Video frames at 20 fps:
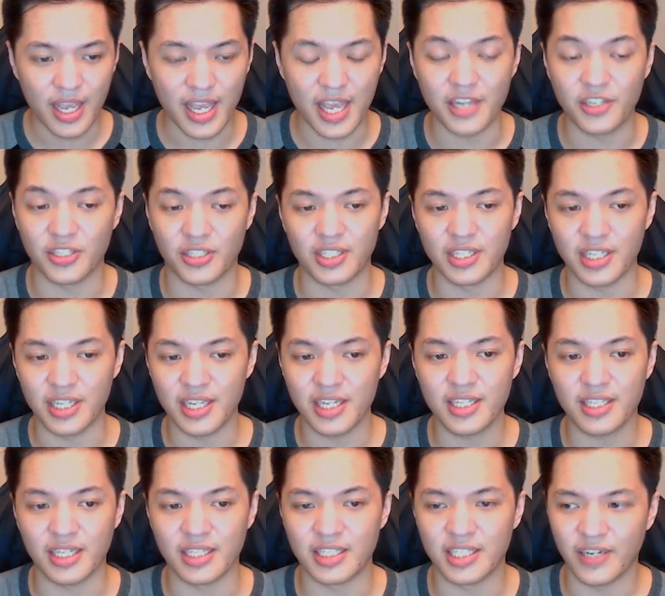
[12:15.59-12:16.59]
It just
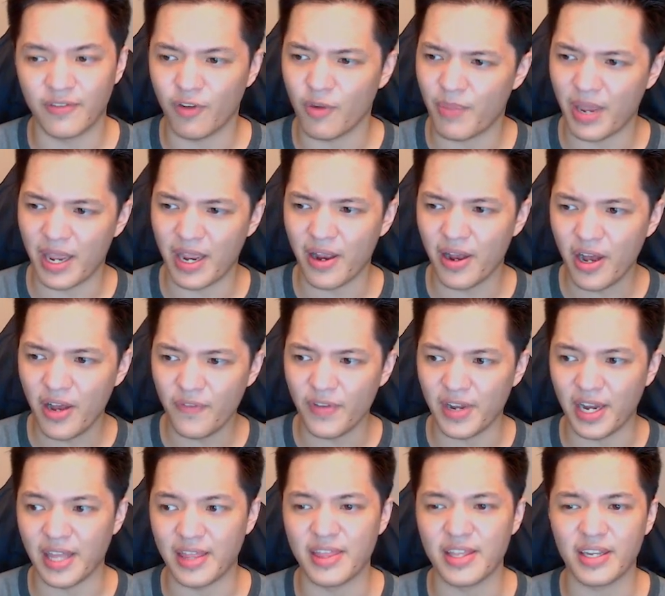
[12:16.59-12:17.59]
needs a different payoff,
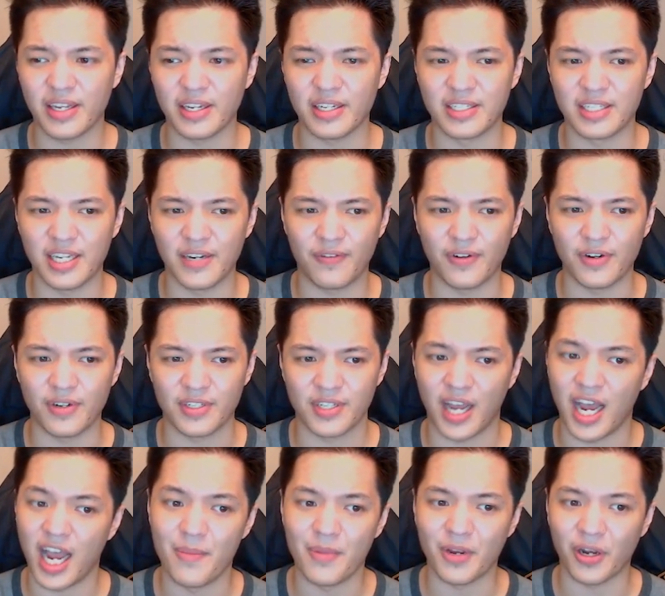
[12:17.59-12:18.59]
and I think a different
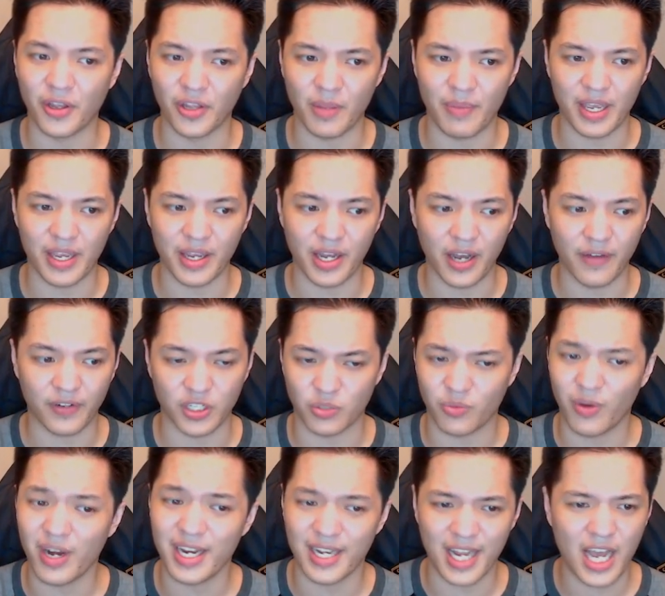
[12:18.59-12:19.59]
timing on the payoff. Because
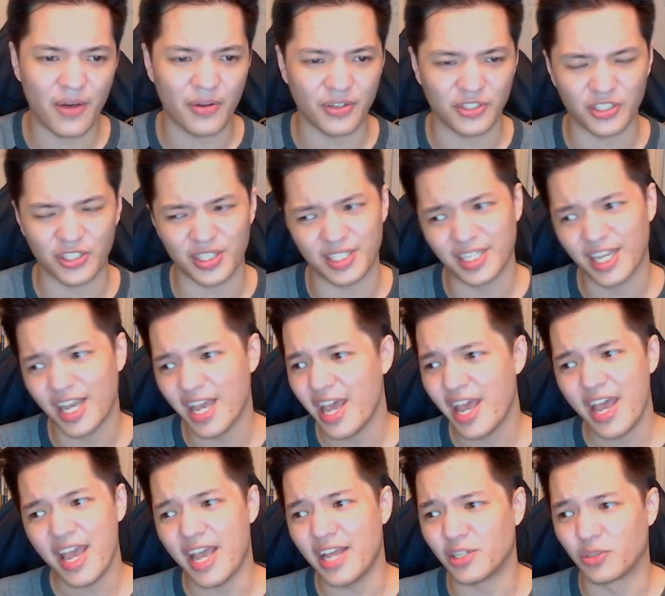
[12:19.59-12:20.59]
right now
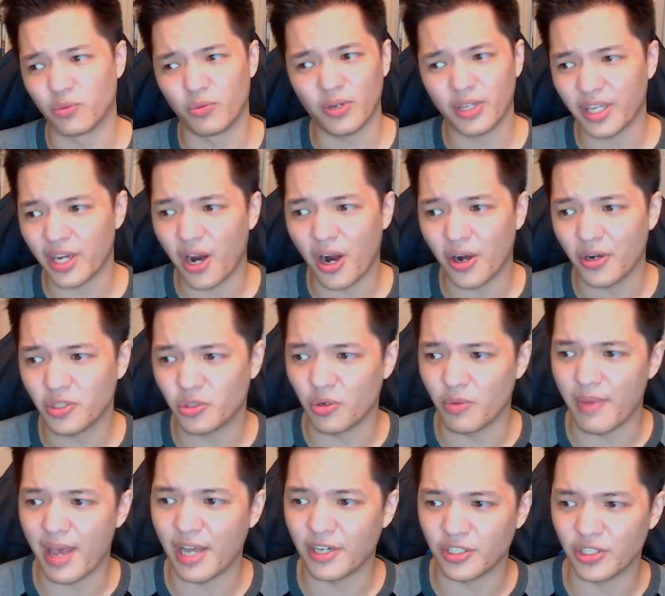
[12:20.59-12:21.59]
it's really hard to
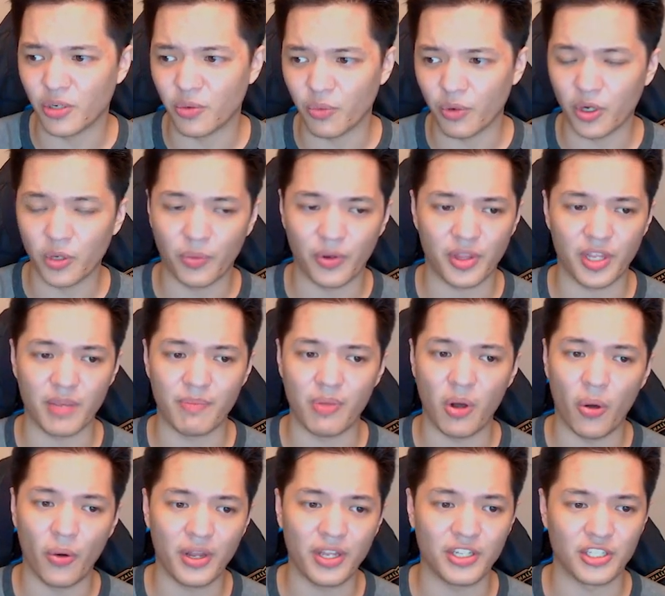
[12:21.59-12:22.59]
imagine a world where the
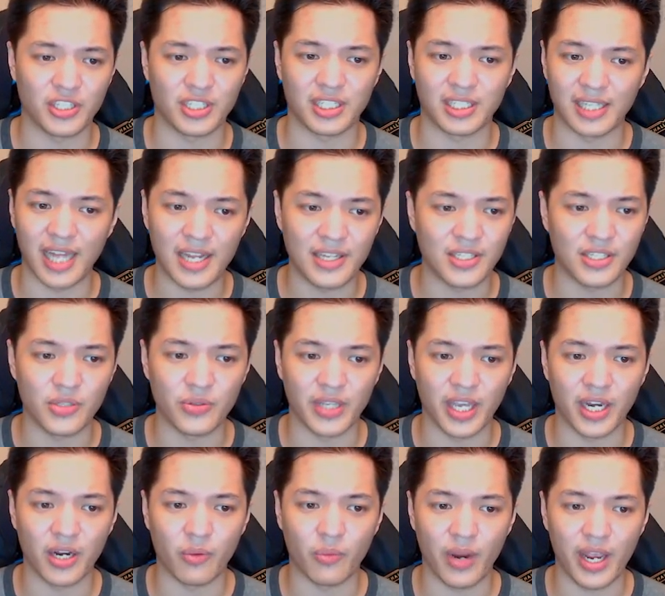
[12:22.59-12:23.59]
opponent just lets you
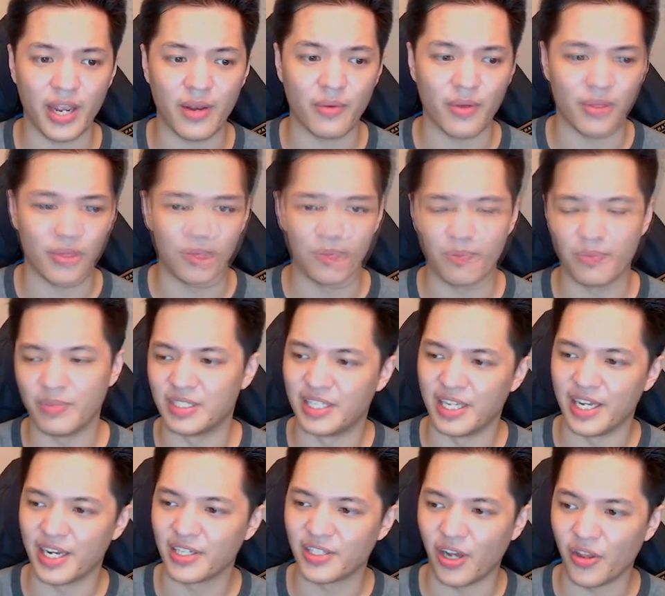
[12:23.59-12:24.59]
get away with
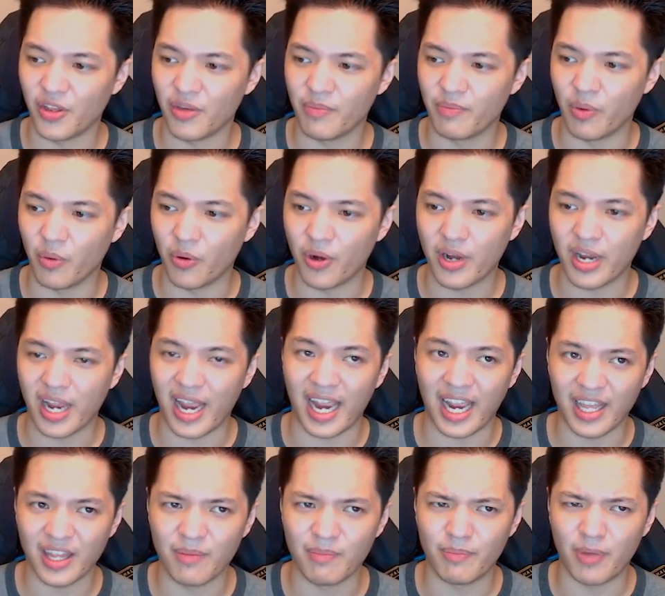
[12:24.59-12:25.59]
ZIGGS on the board
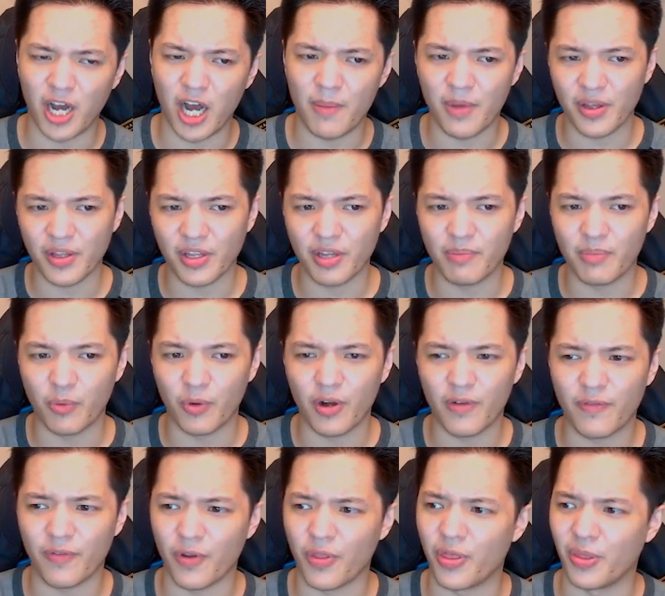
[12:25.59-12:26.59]
and the bomb on the
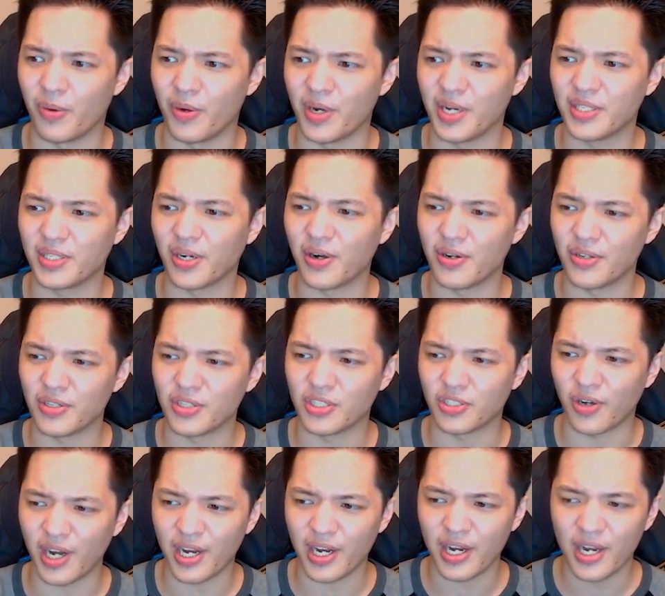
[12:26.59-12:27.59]
board for 3 turns
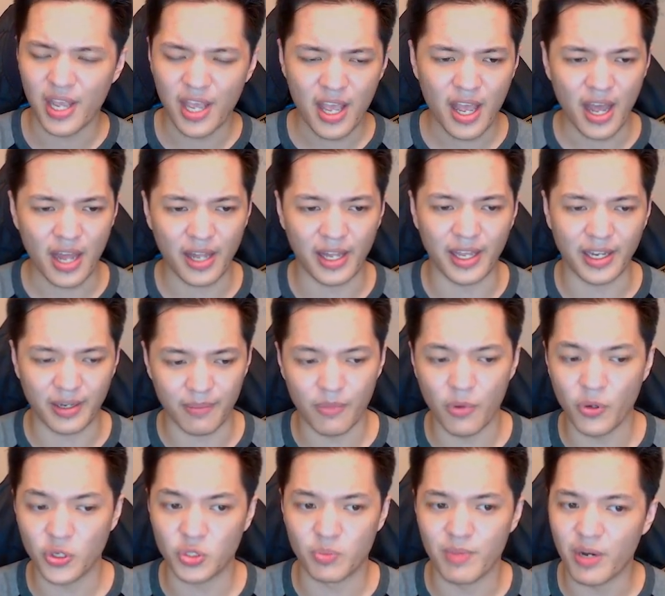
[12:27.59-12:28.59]
straight. Like,
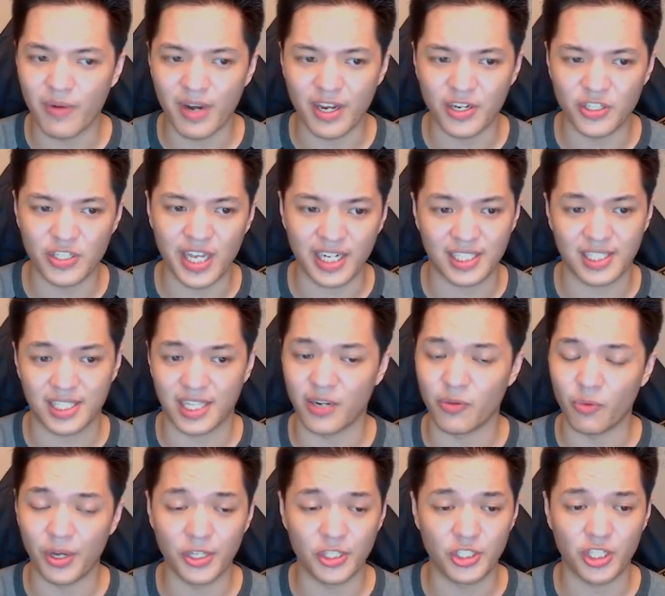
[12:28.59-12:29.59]
most mid-range decks can
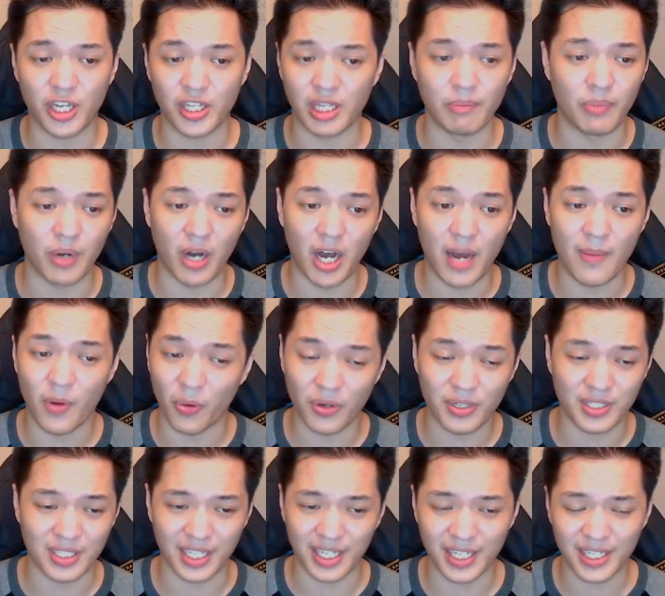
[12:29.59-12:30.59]
one-shot the bomb or
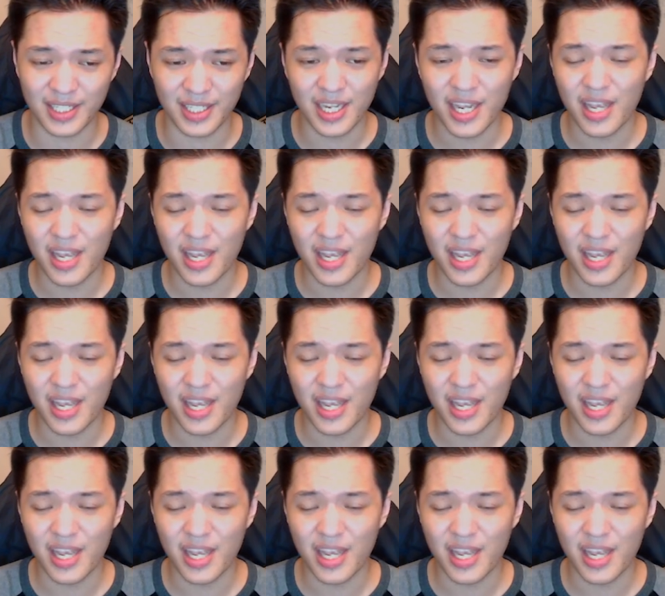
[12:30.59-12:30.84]
ZIGGS.